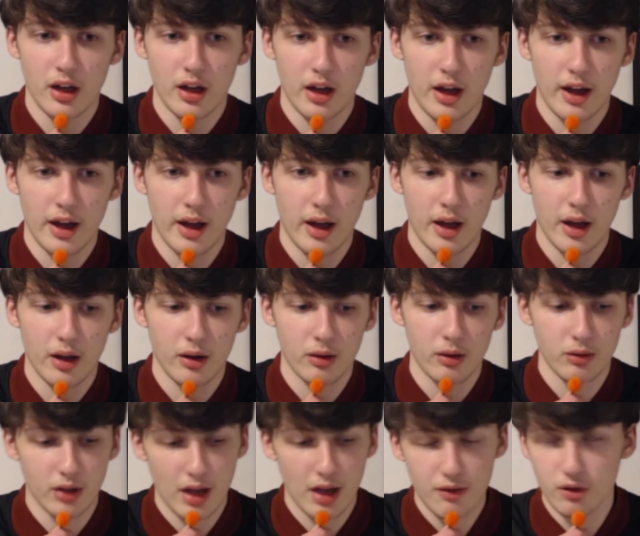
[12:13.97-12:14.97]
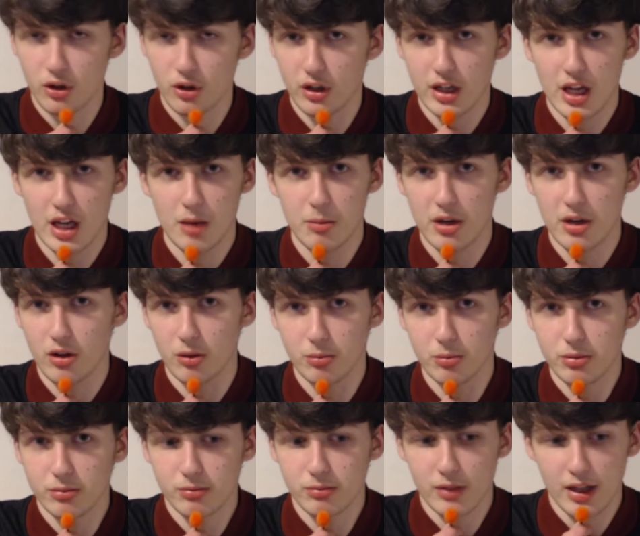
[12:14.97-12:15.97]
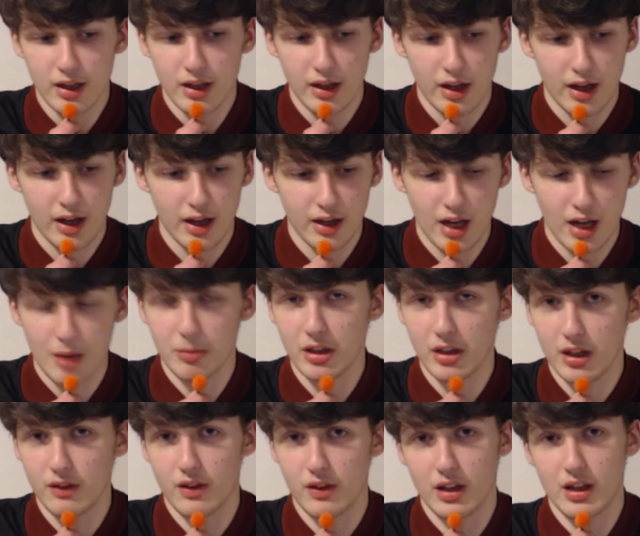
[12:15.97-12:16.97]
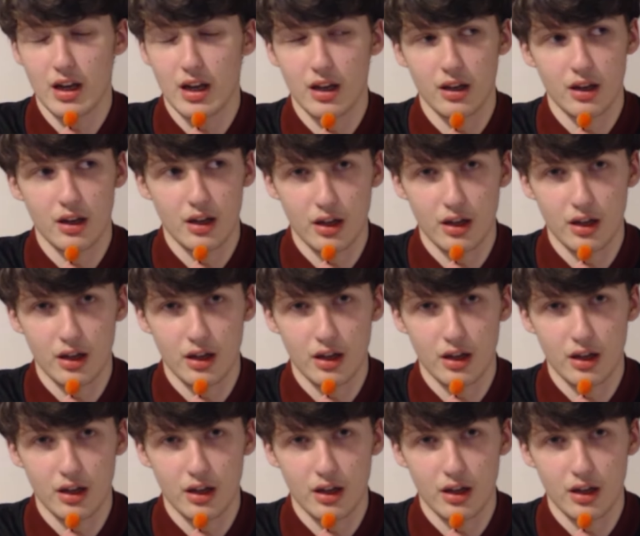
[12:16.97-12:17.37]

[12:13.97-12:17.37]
They've got to keep it up. And I believe they can.